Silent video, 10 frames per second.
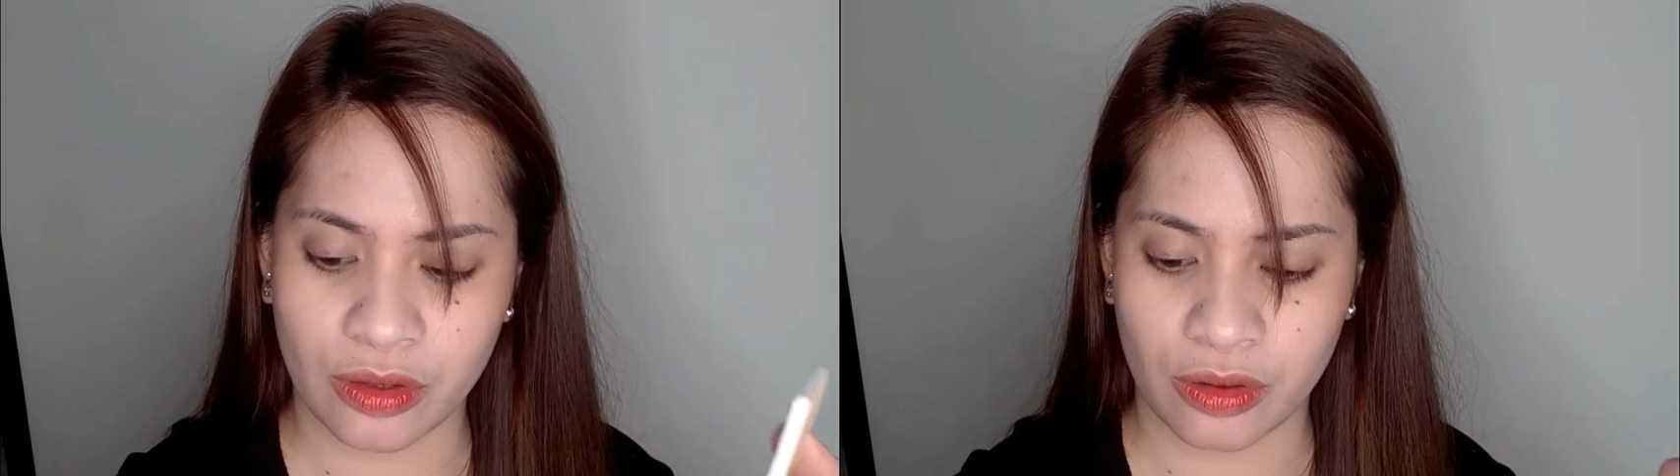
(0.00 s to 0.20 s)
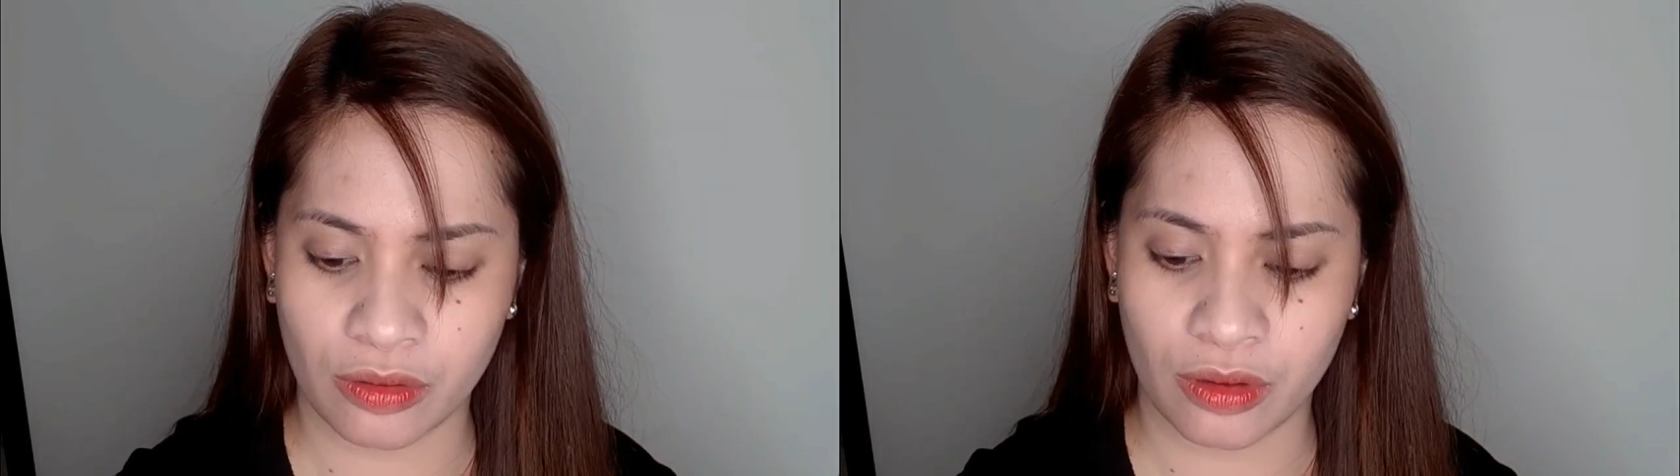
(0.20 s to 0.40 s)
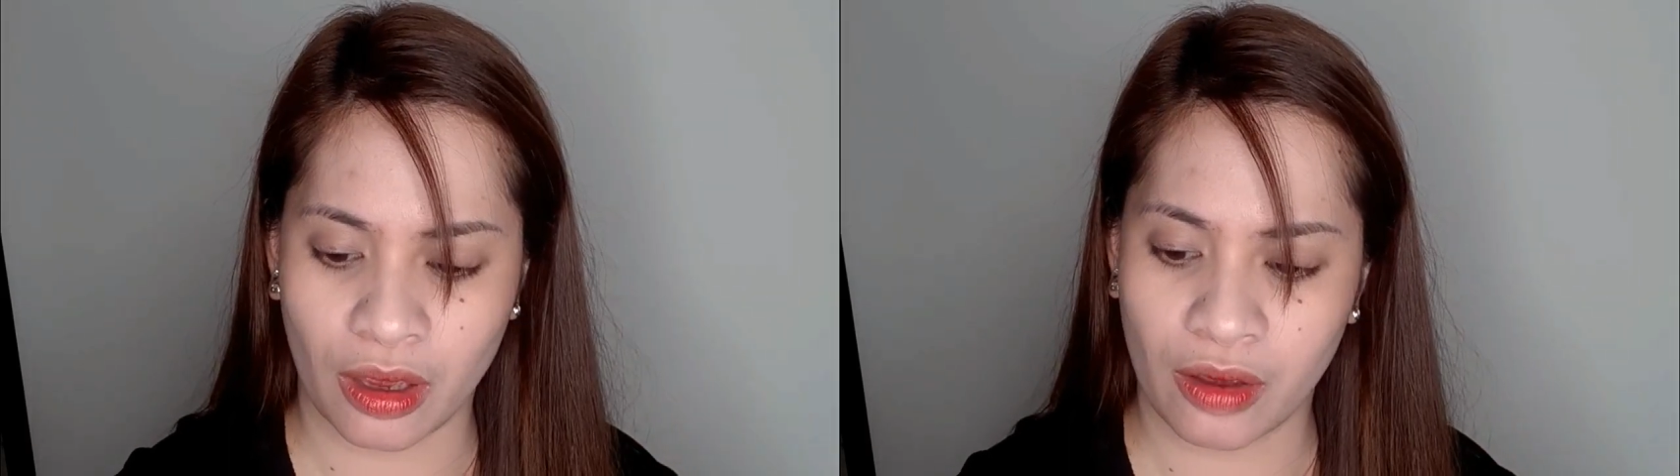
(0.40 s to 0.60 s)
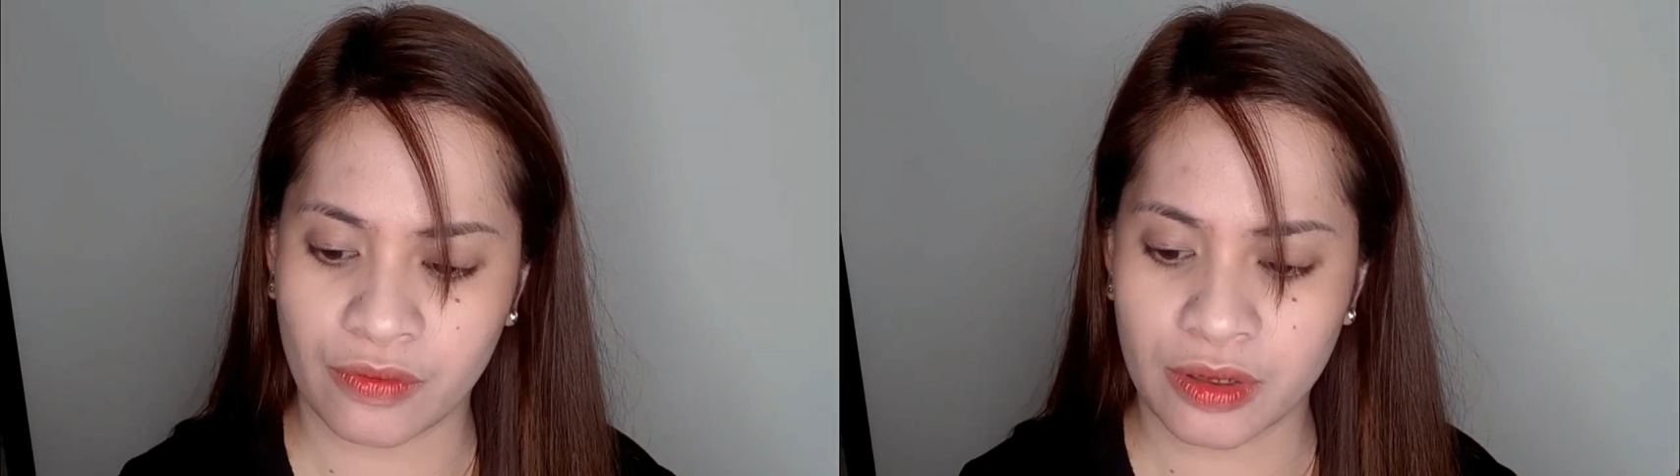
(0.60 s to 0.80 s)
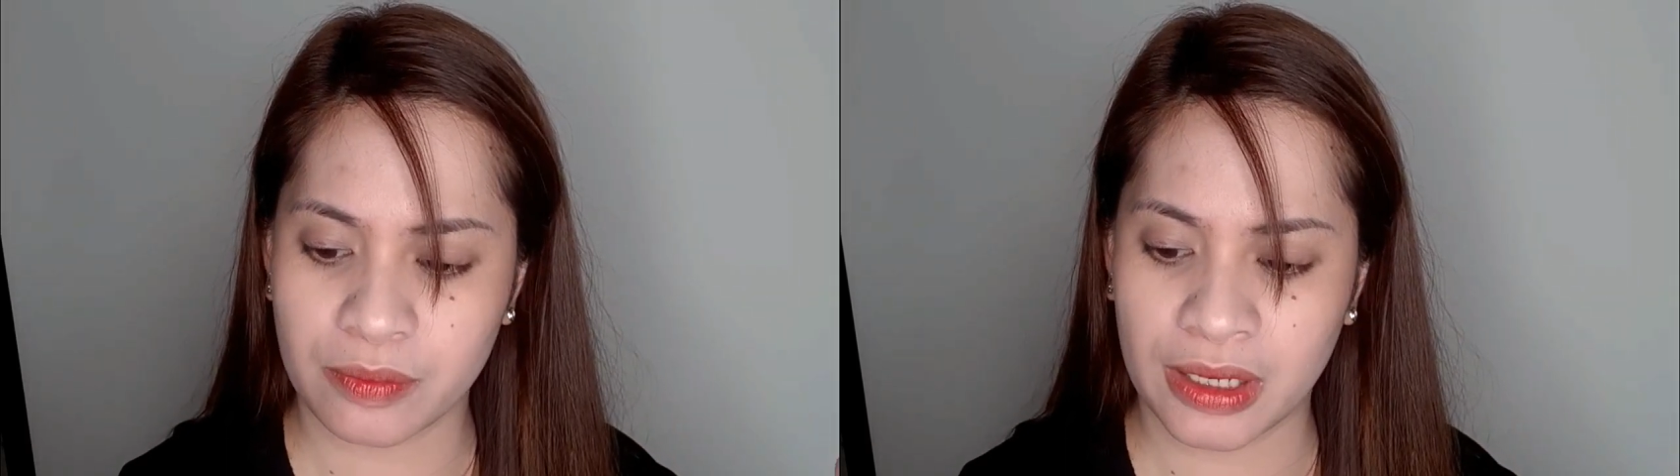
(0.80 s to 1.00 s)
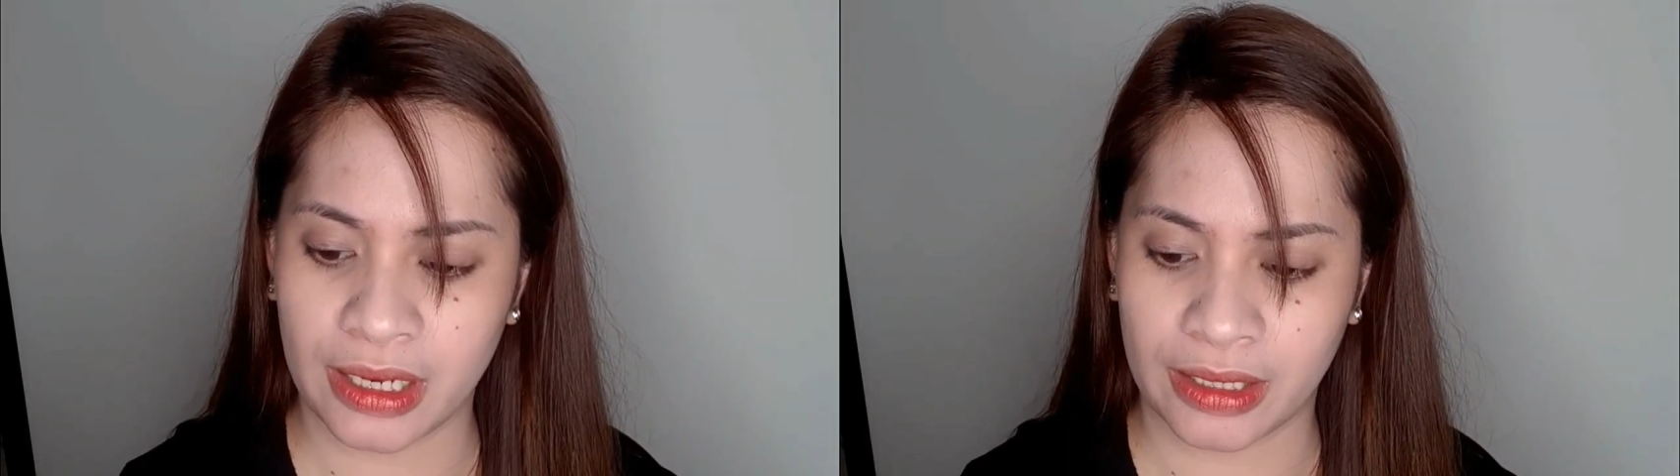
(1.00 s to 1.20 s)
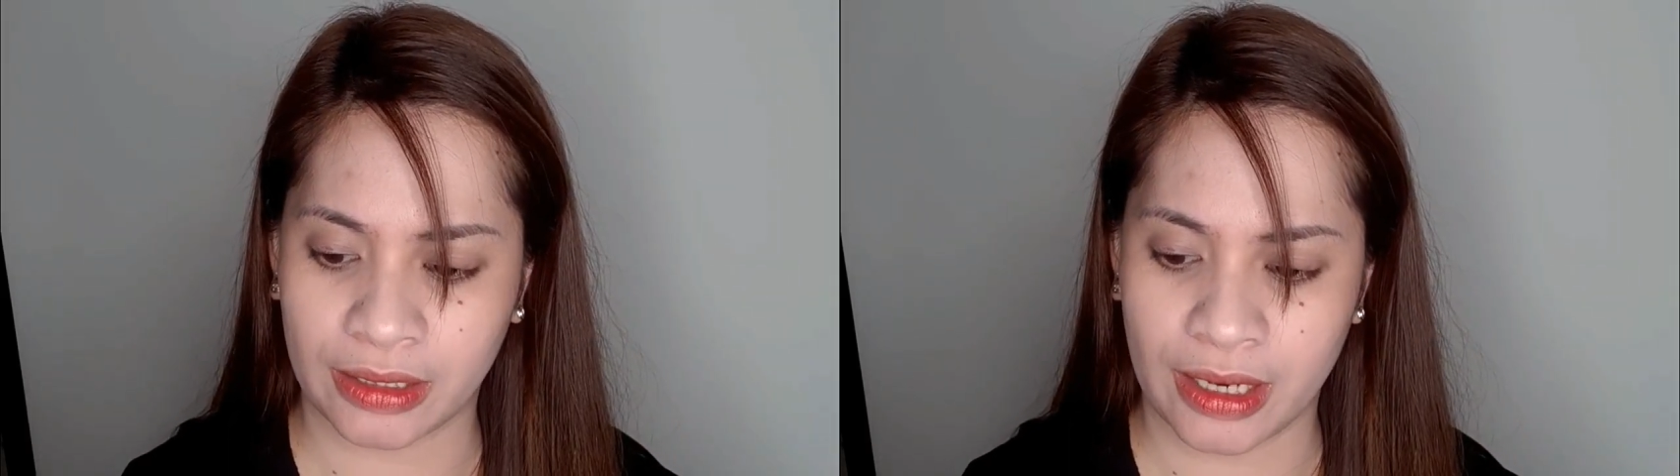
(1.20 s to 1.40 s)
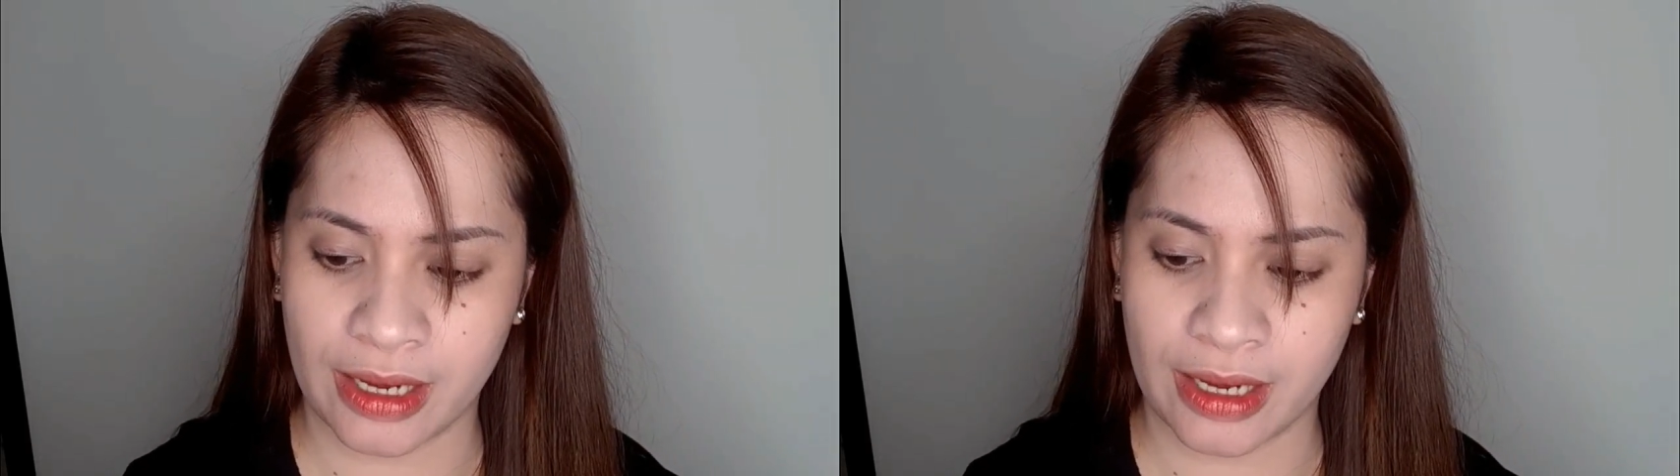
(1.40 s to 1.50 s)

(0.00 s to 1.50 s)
to you the Ever Bilena